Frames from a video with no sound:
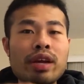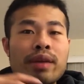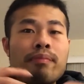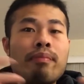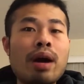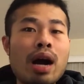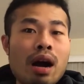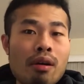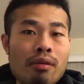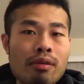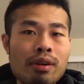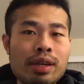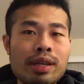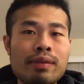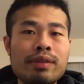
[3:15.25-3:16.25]

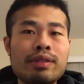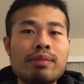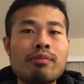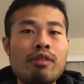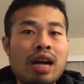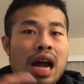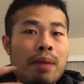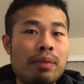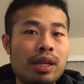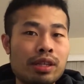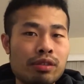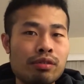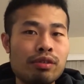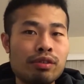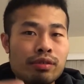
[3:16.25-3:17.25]
empower the small
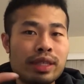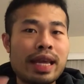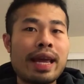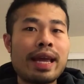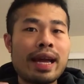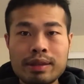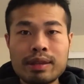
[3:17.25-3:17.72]
companies to use AI?